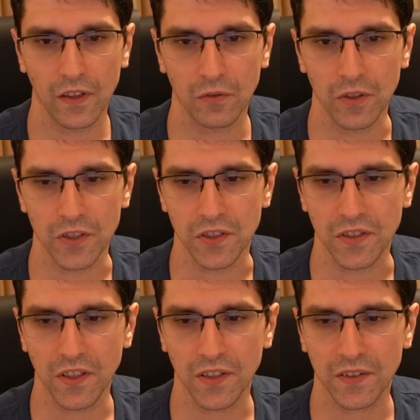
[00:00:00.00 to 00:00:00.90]
Queen
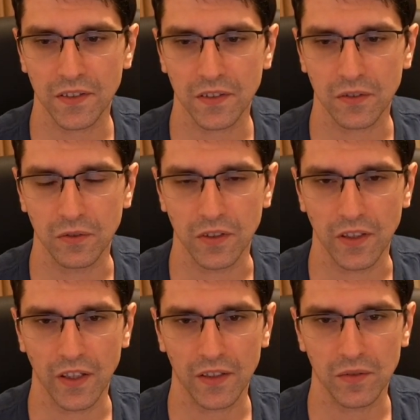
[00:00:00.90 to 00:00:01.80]
g6, queen
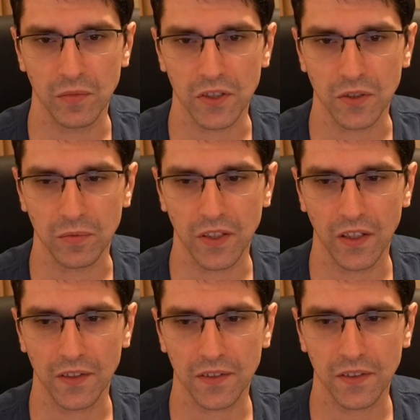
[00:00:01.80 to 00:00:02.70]
takes, bishop
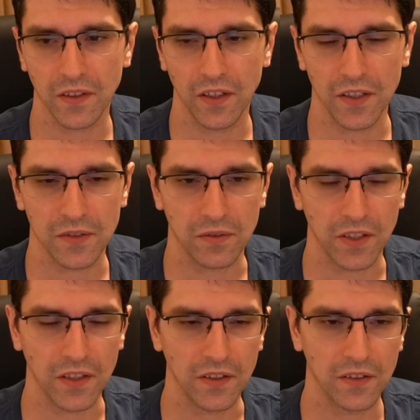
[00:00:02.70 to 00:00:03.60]
takes,
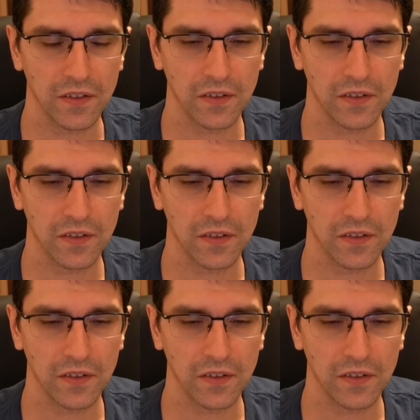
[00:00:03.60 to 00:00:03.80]
a3.